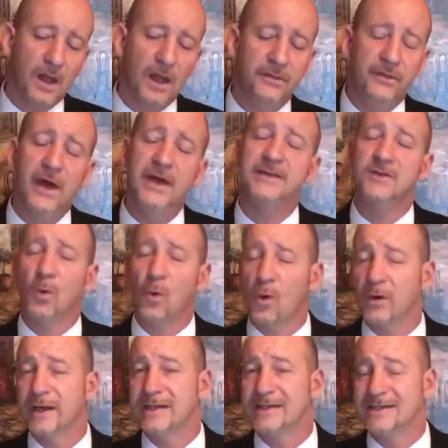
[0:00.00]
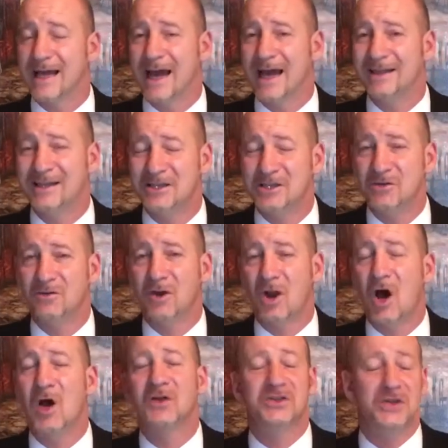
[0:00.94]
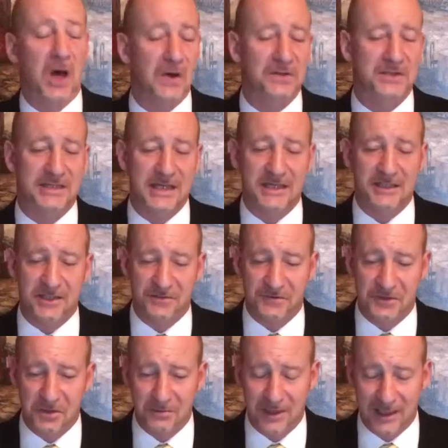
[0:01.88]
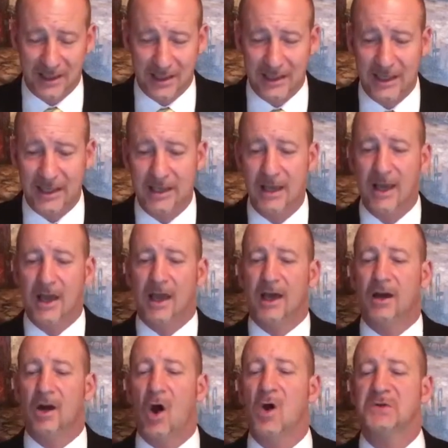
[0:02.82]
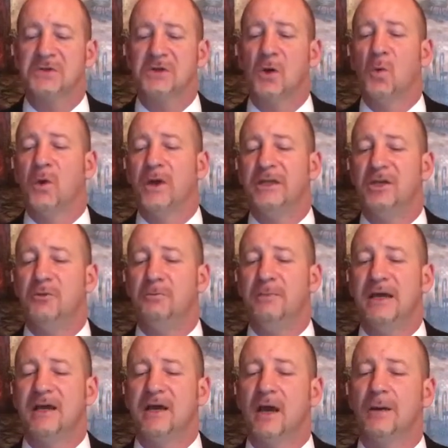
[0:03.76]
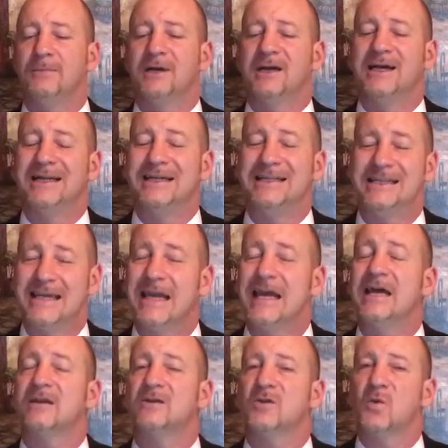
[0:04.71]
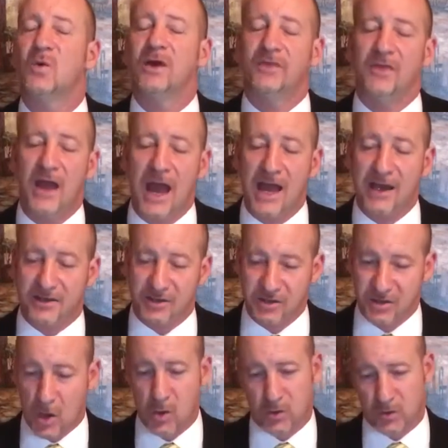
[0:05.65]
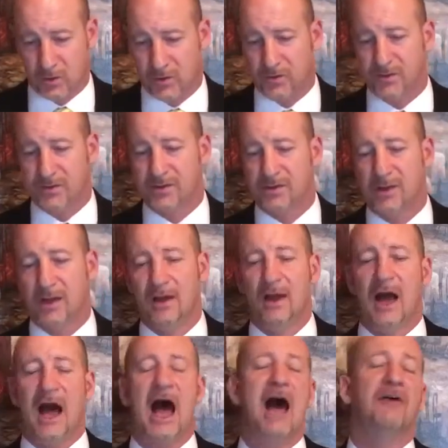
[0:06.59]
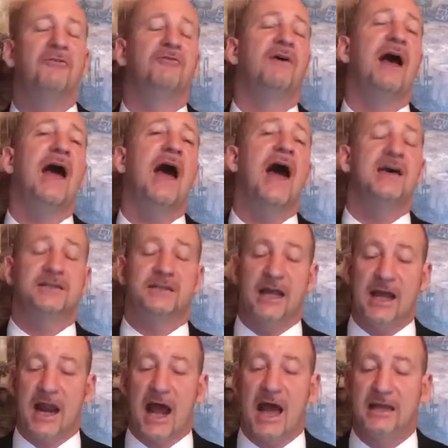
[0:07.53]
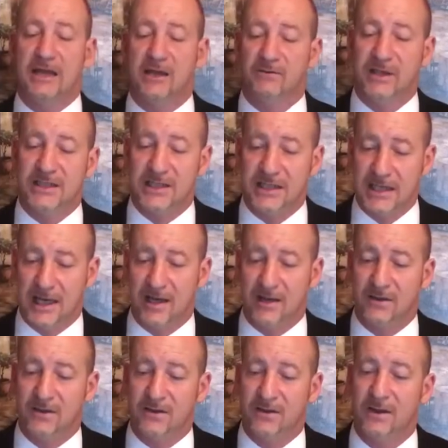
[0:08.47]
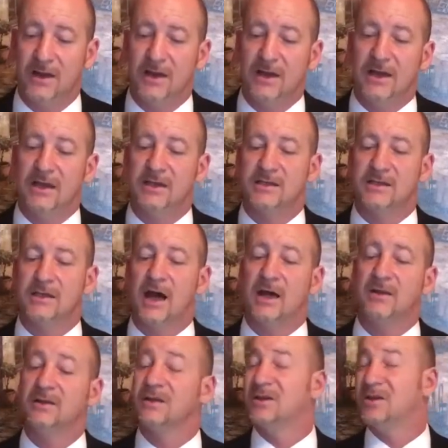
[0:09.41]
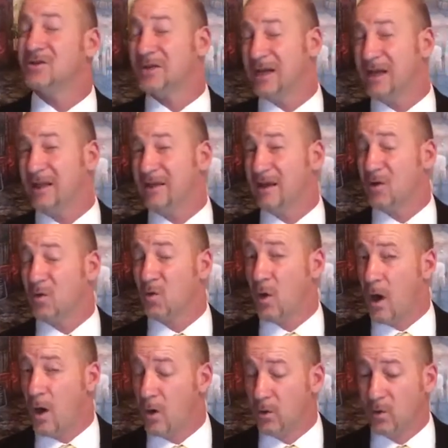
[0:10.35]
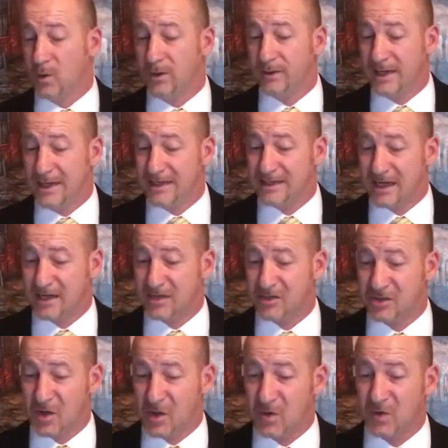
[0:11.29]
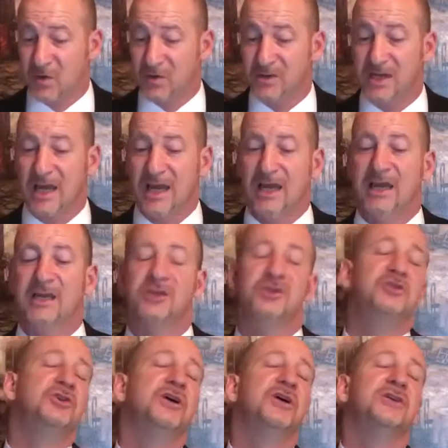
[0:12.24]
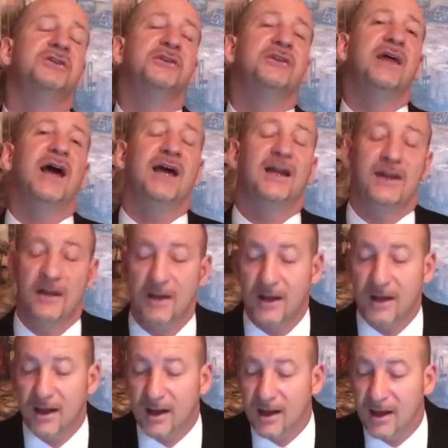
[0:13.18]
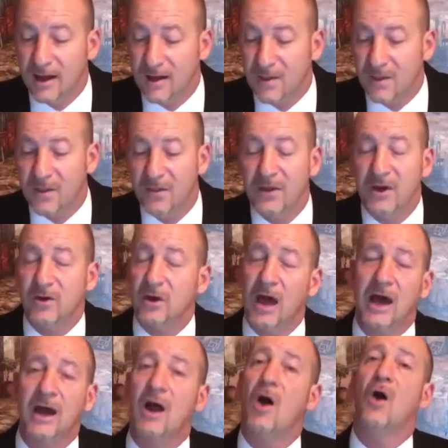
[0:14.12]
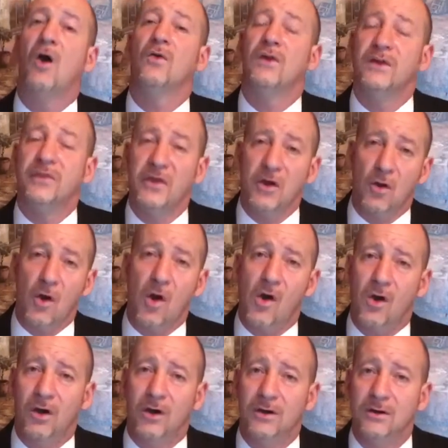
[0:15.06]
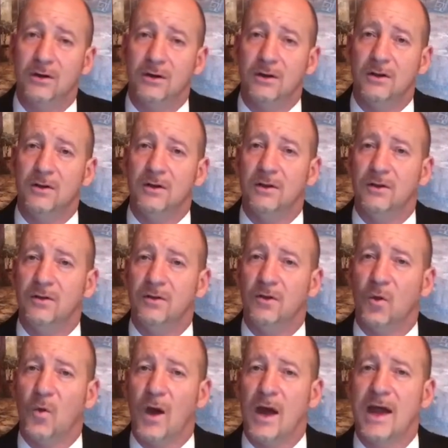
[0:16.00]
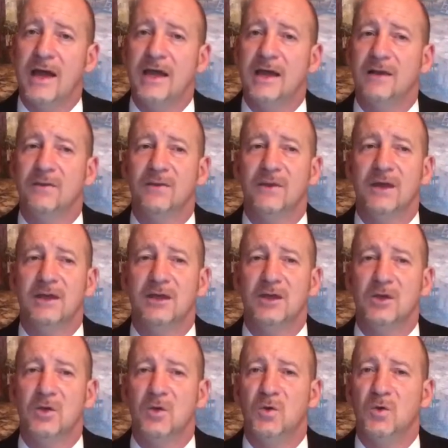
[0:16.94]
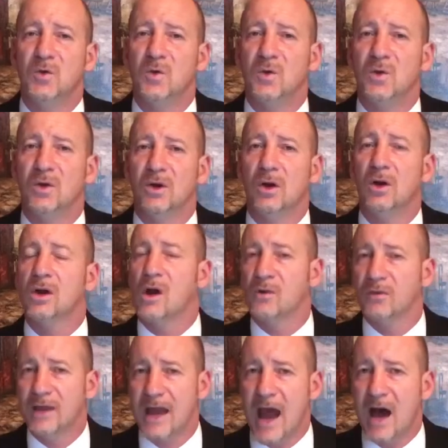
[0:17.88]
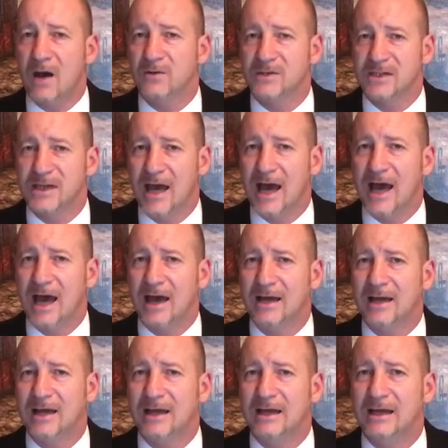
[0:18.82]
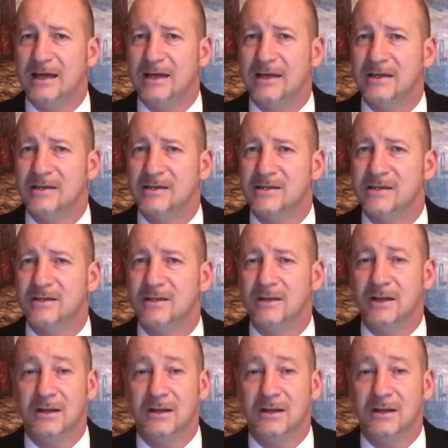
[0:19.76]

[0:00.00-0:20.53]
that's a warning sign that you've lost all sense of humility. And also, when you become content with externals, I fast and I give a tenth. It's not that there's anything wrong with these externals, it's just that uh, they're not all that there are. The, the way that you look on the outside is,